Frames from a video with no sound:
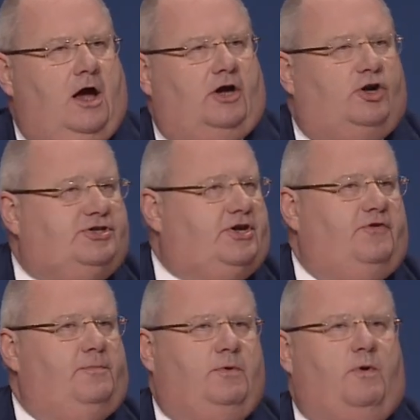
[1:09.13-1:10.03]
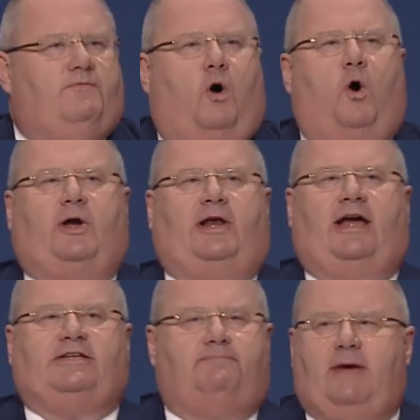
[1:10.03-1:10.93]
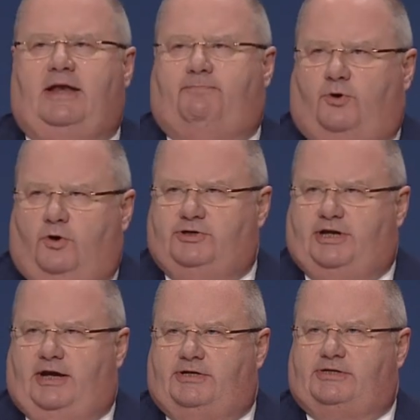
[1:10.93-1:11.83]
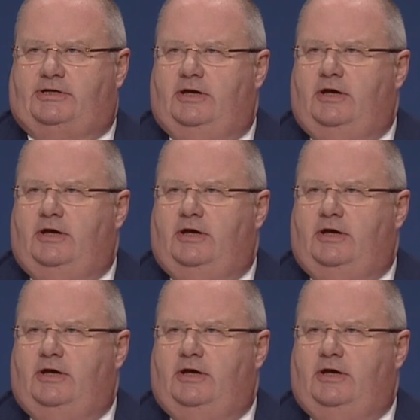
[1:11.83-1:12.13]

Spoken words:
Across government, we've organised many projects